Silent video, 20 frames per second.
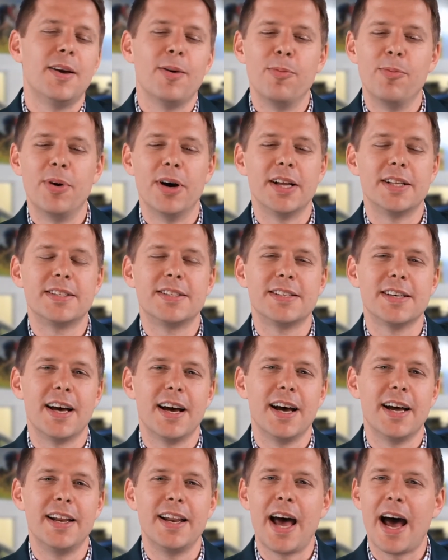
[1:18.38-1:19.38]
But
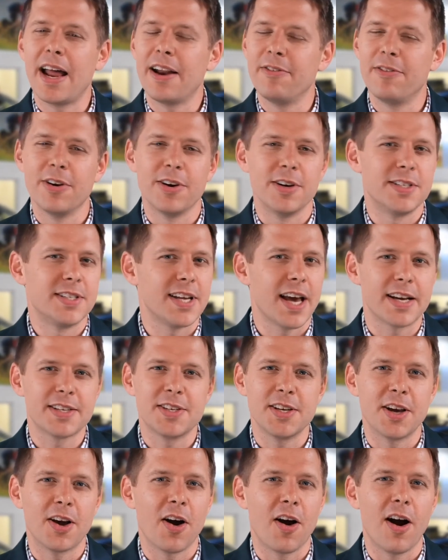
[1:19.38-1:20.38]
not a very
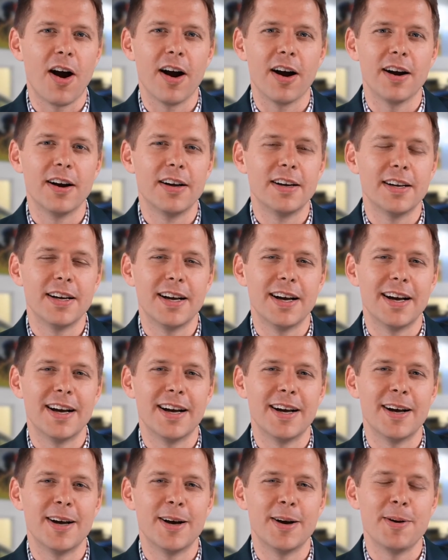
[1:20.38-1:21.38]
sexy car.
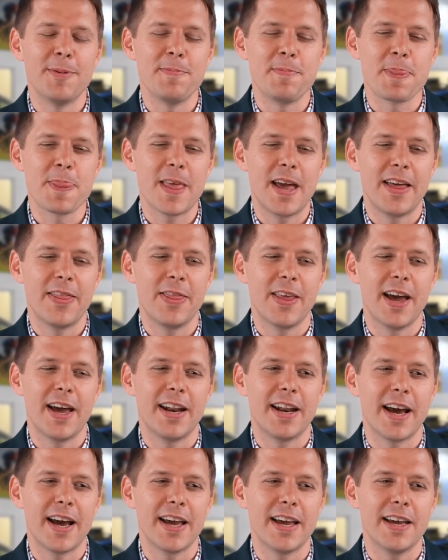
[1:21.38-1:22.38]
And
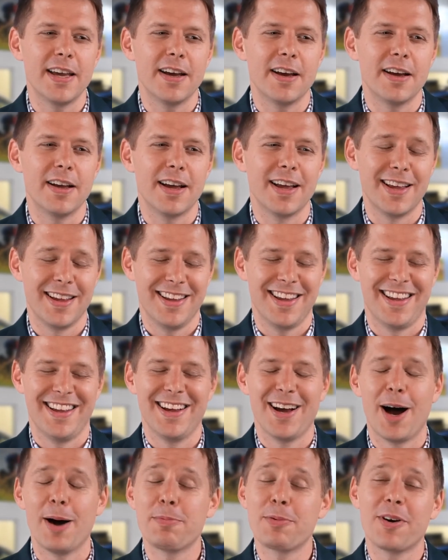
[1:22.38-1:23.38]
then I
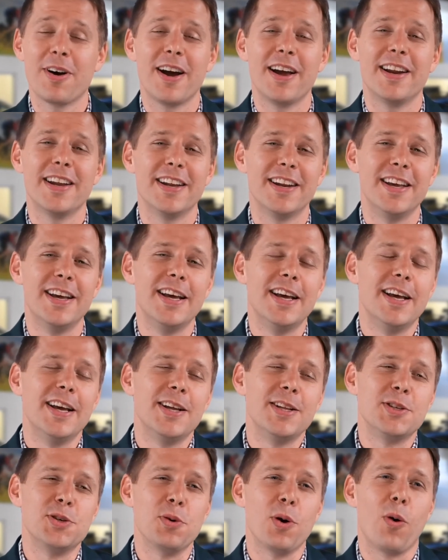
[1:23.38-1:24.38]
upgraded
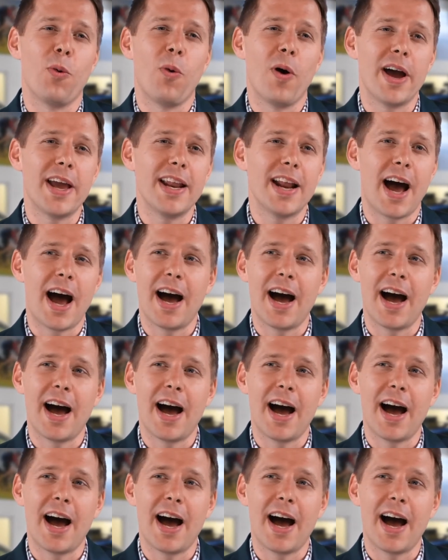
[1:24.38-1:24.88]
to a white